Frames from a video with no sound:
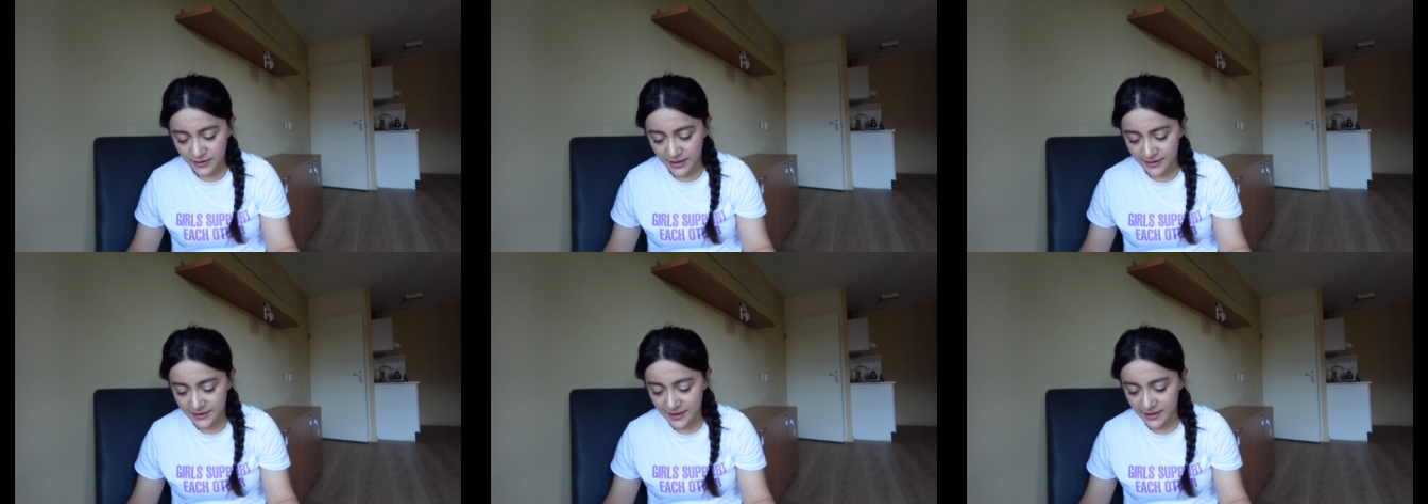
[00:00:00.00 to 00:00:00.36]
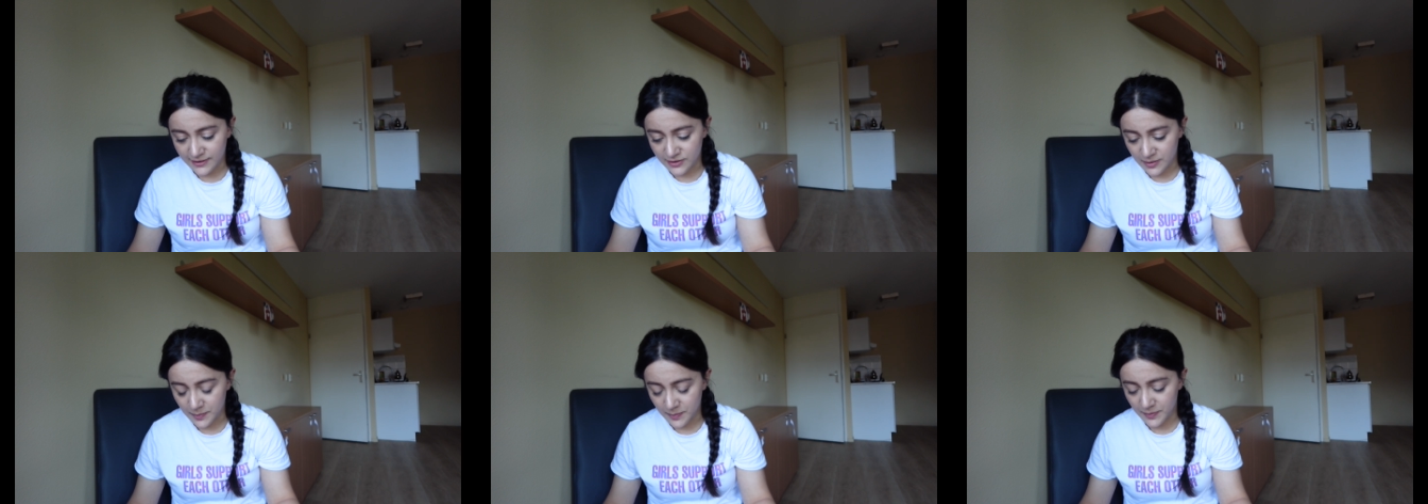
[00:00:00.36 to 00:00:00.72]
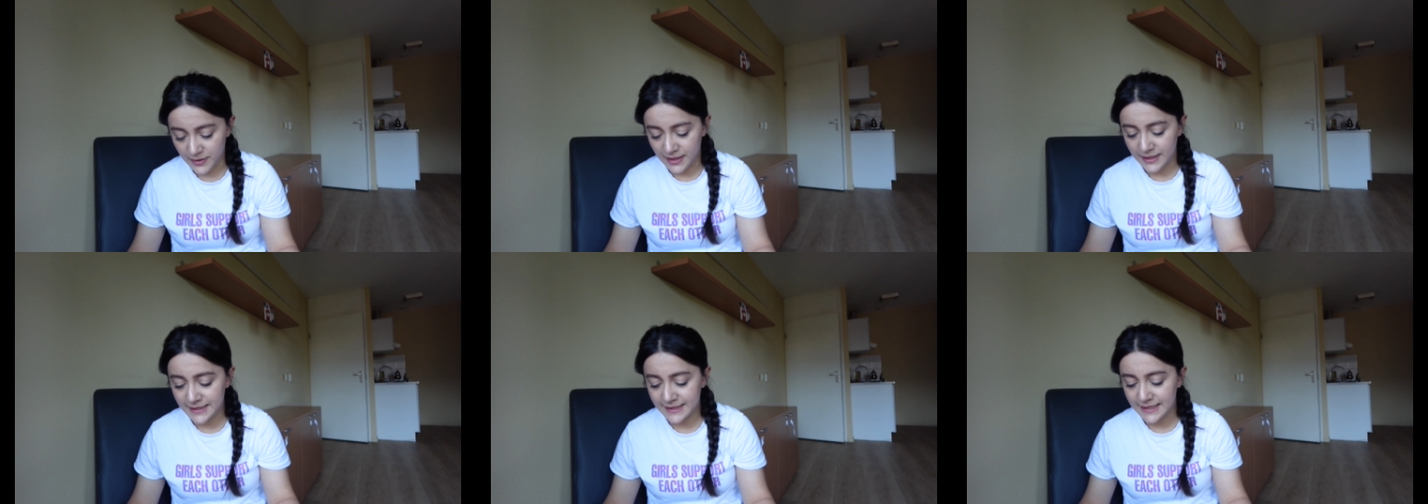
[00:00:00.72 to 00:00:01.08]
that can
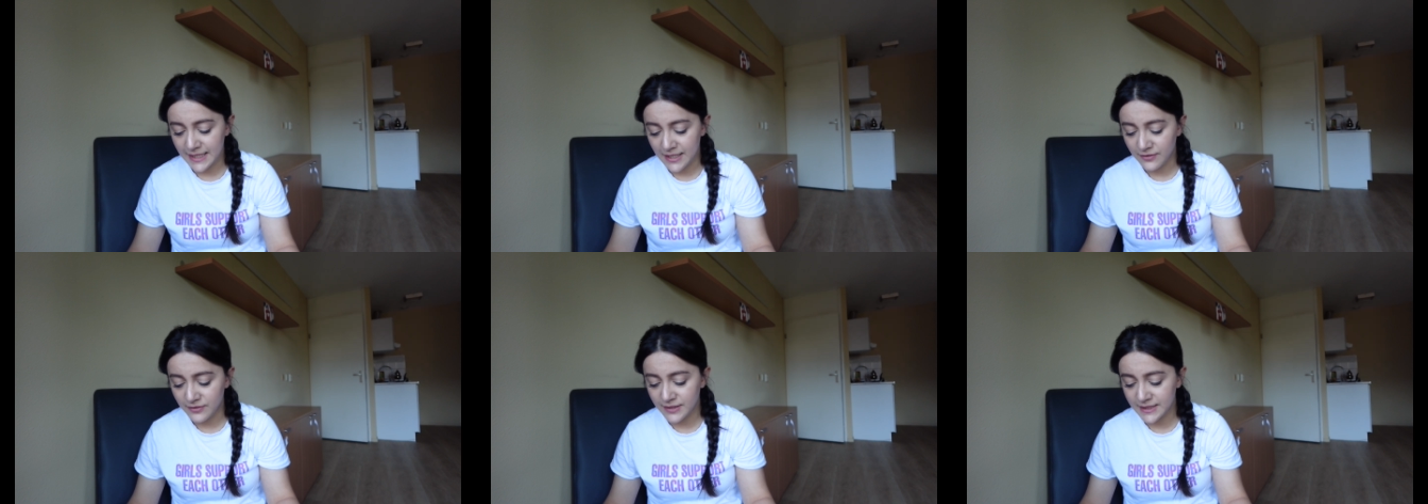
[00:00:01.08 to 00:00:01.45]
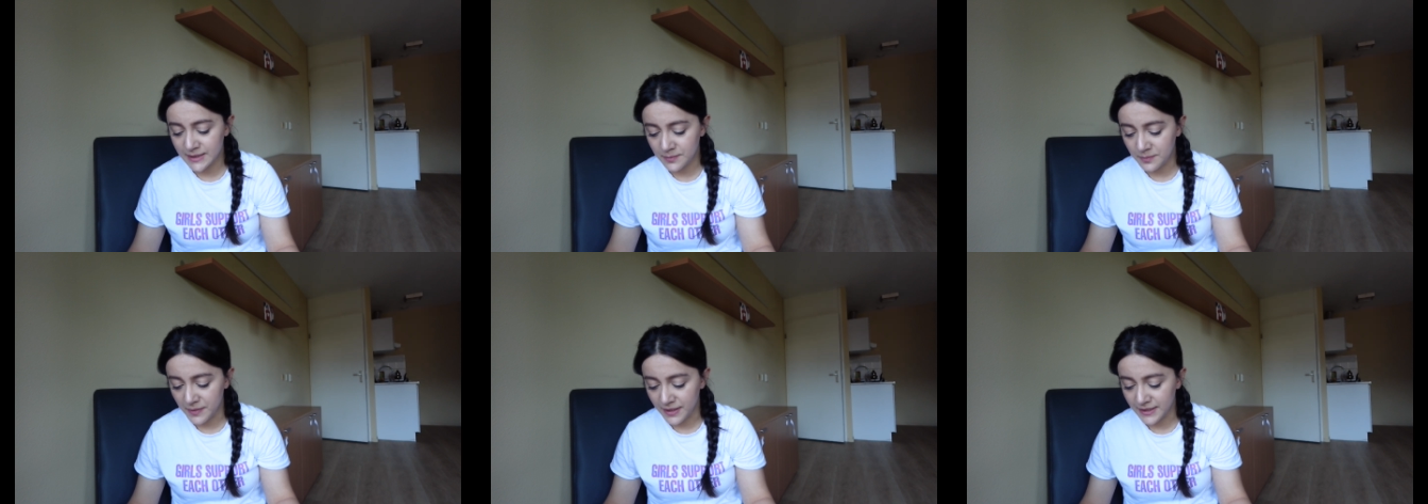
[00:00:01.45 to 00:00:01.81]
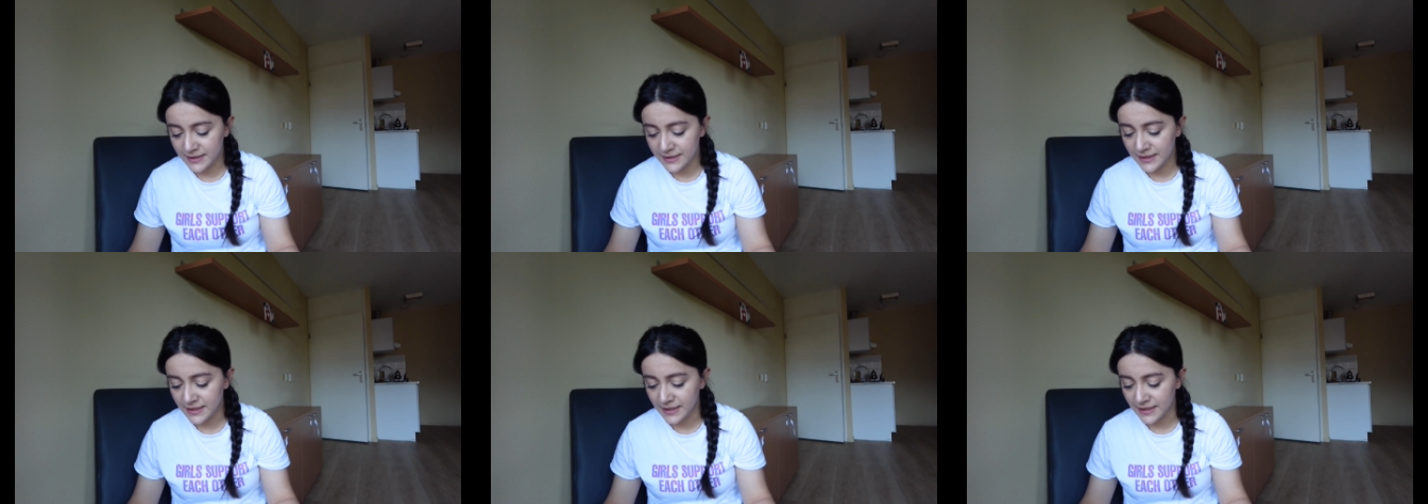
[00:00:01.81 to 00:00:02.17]
replace every
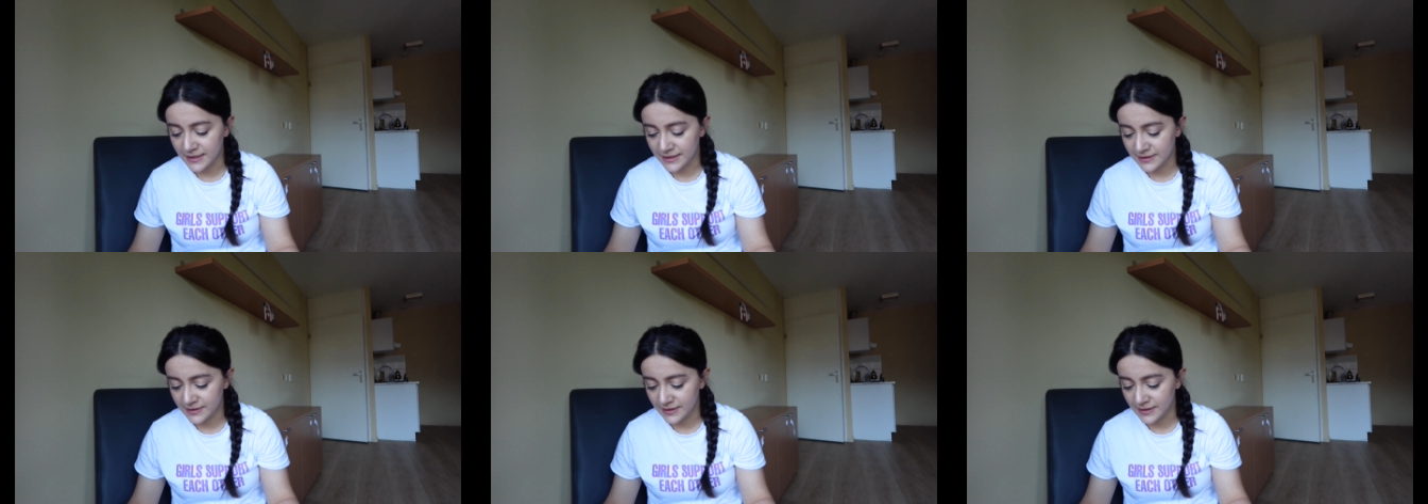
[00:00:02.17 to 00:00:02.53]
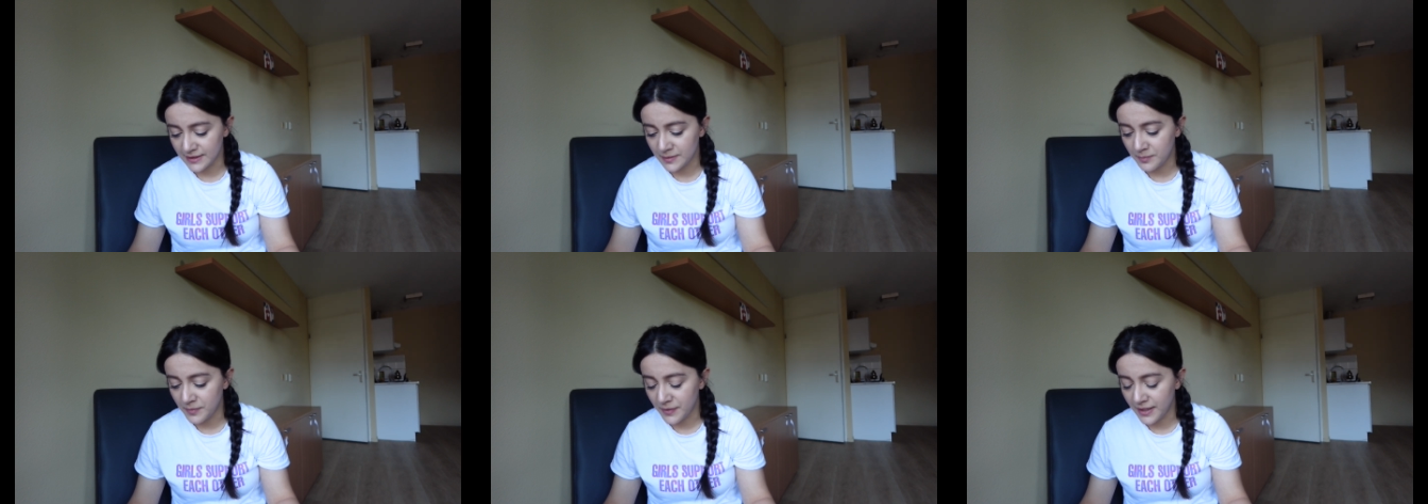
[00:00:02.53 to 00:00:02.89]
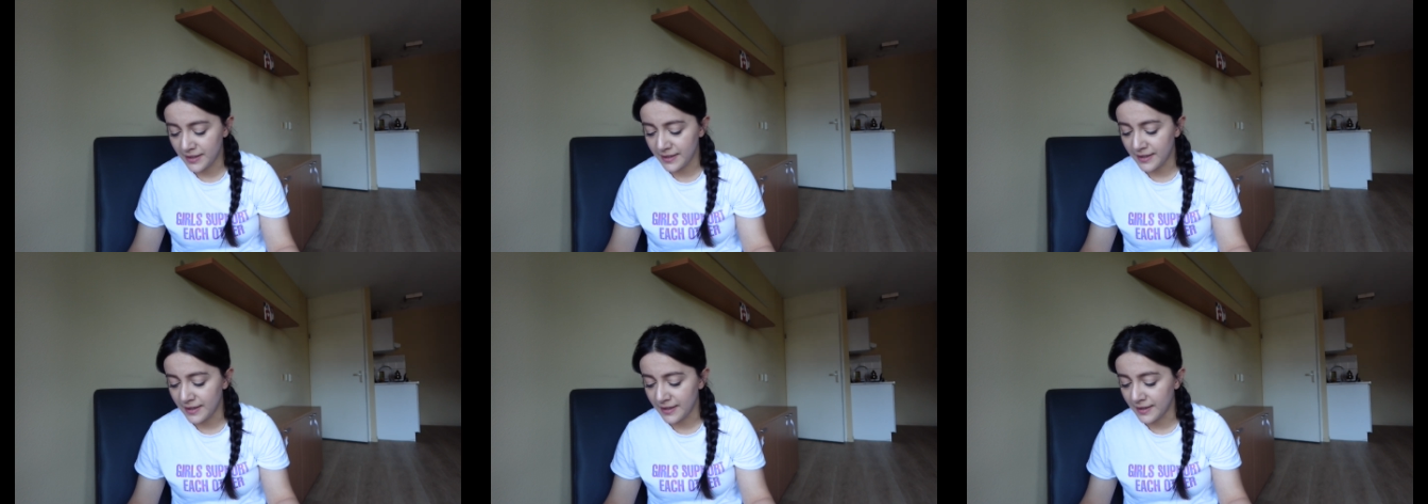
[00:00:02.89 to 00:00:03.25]
space in a string
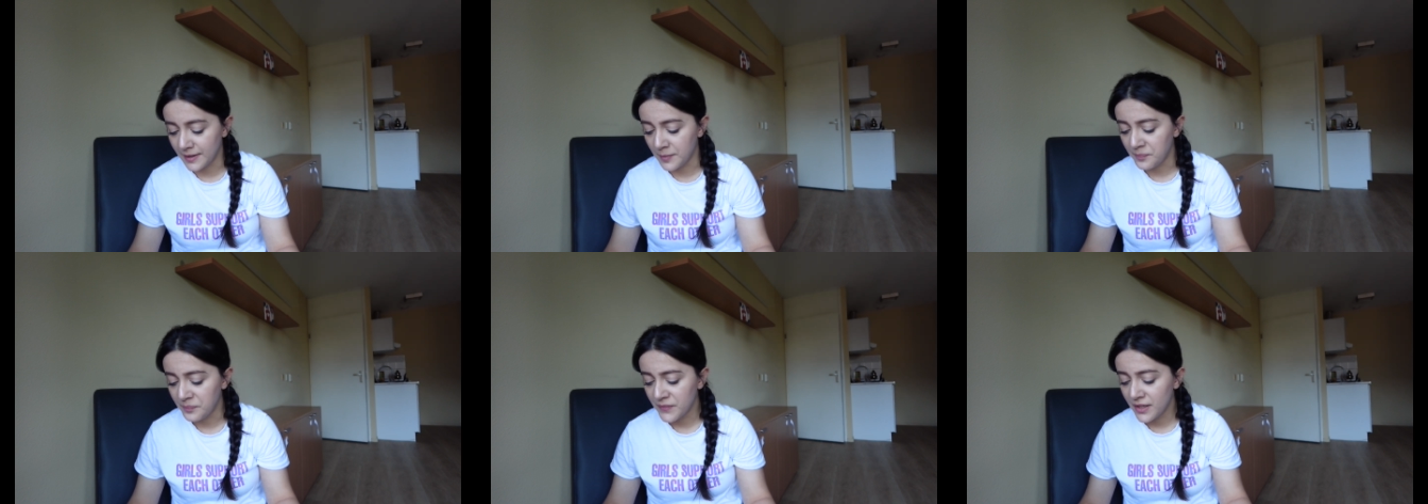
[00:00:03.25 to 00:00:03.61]
by a